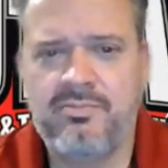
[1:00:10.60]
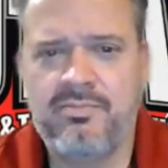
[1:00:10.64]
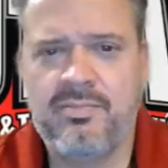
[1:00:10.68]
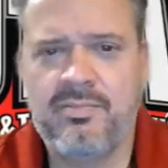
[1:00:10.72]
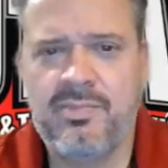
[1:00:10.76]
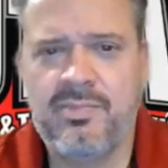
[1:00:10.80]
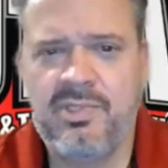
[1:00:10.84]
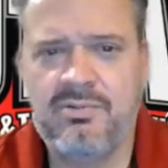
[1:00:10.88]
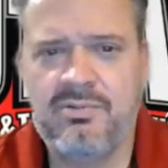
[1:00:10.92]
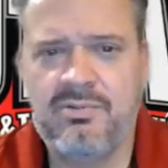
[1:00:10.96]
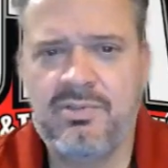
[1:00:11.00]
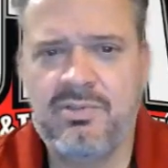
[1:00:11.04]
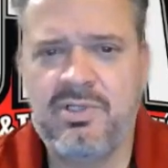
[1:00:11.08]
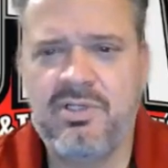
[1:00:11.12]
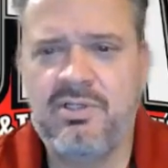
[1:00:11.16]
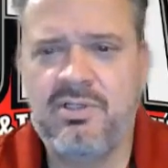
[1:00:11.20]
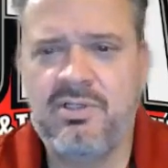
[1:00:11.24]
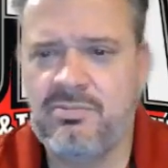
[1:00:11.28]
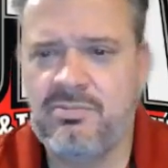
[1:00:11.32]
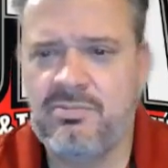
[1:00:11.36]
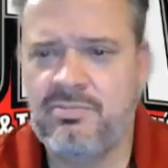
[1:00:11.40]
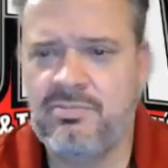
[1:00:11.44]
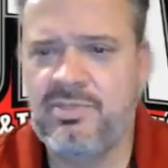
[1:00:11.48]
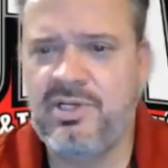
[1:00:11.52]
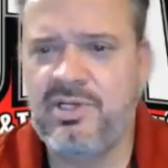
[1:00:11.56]
Okay.
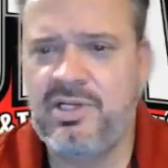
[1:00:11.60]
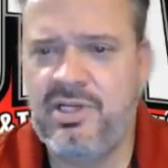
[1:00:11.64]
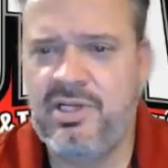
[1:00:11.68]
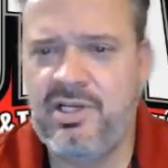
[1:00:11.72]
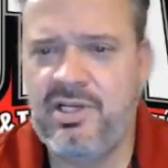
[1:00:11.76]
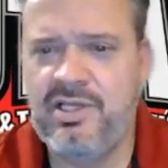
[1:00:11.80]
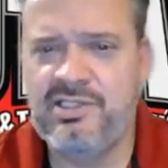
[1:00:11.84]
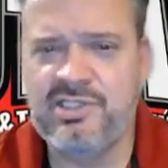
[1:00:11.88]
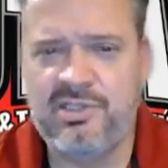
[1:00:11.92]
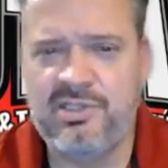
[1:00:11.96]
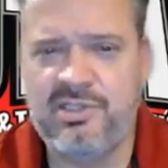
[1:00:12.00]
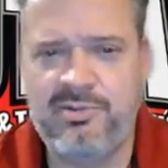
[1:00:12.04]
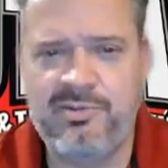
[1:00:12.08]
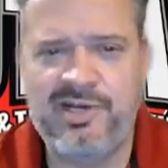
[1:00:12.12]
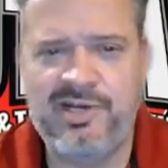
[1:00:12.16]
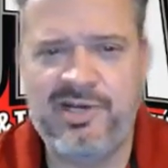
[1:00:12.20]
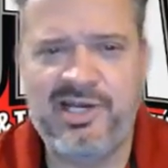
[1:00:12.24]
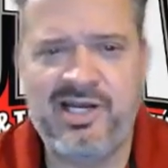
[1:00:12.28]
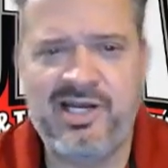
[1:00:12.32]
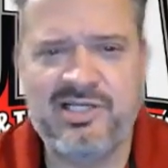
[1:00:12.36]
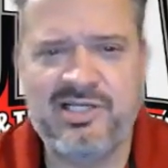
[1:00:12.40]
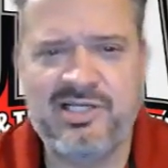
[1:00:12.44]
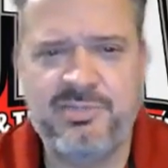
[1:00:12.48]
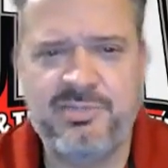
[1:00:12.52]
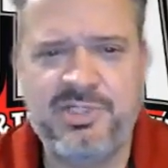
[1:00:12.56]
But he's going to be making
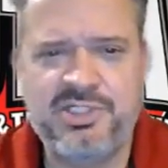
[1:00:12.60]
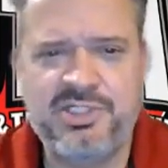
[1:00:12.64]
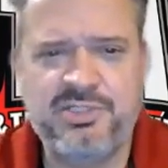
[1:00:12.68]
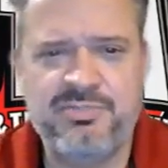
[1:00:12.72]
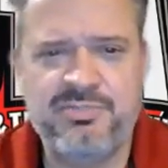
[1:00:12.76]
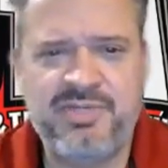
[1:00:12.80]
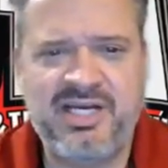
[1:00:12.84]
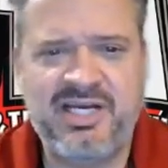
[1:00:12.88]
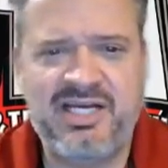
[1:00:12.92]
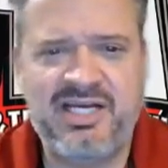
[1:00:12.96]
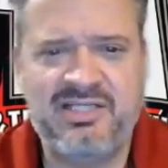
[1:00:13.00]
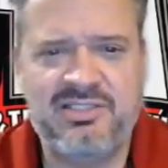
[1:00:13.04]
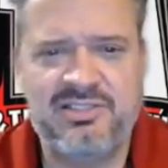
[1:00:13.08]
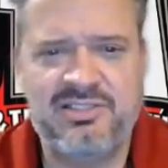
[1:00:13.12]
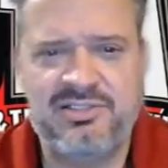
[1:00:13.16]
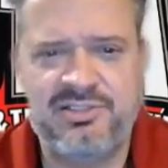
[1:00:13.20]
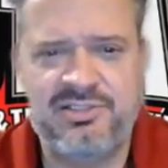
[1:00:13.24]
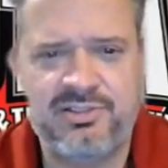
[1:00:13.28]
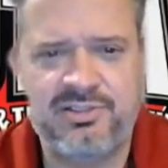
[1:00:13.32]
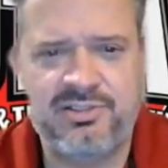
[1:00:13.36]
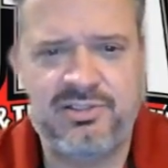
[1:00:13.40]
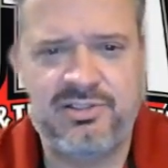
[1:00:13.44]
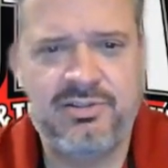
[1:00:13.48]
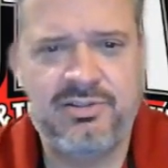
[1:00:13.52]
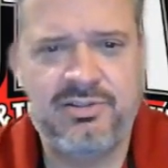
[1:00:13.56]
exhibition passes, or?